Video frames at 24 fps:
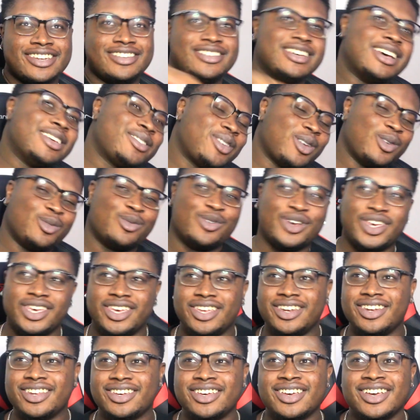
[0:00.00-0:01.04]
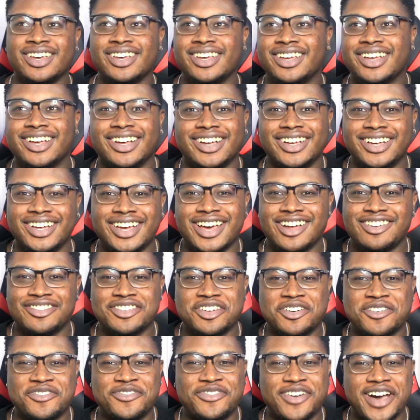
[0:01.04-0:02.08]
doesn't win. I don't
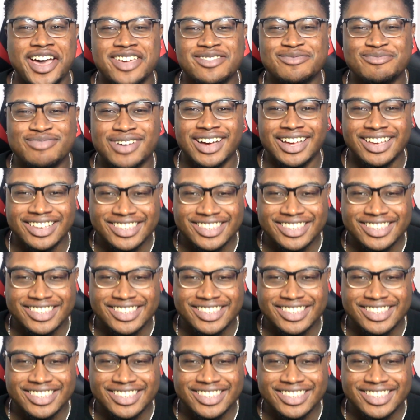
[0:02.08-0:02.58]
know, $5,